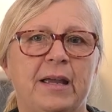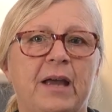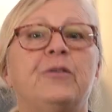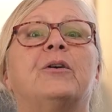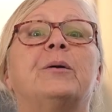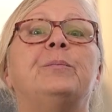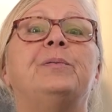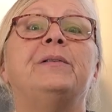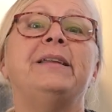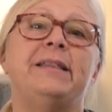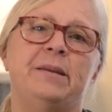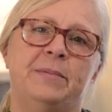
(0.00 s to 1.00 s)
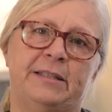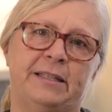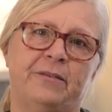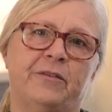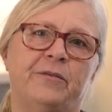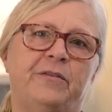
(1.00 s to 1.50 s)
And they're completely
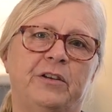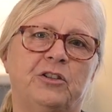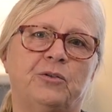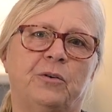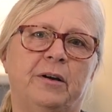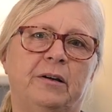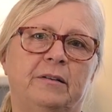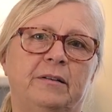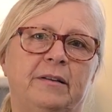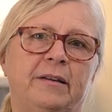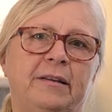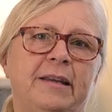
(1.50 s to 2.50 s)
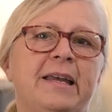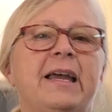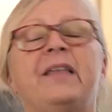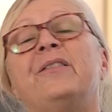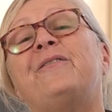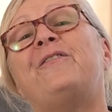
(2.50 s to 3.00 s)
missing from fish oil.
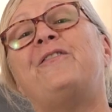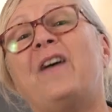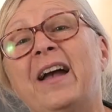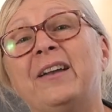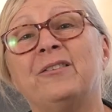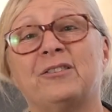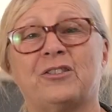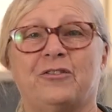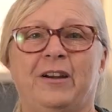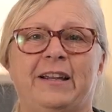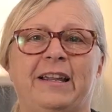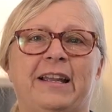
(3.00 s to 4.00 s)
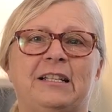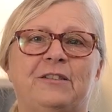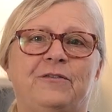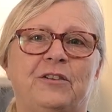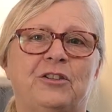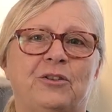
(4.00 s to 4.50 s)
And the final strike
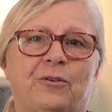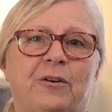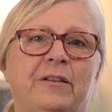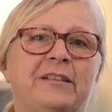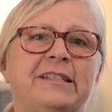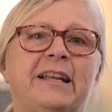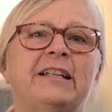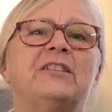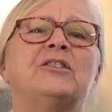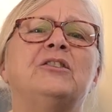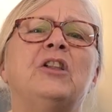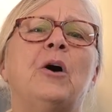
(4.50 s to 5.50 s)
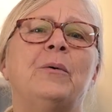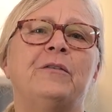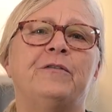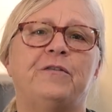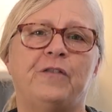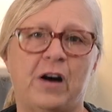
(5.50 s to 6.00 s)
against fish oil is that it's low in
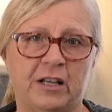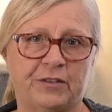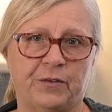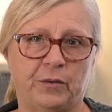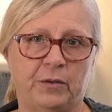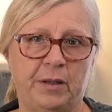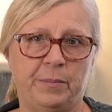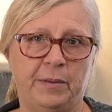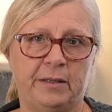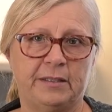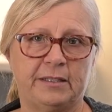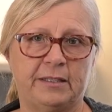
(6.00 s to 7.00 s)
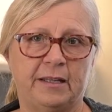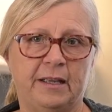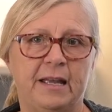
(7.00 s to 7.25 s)
phospholipids.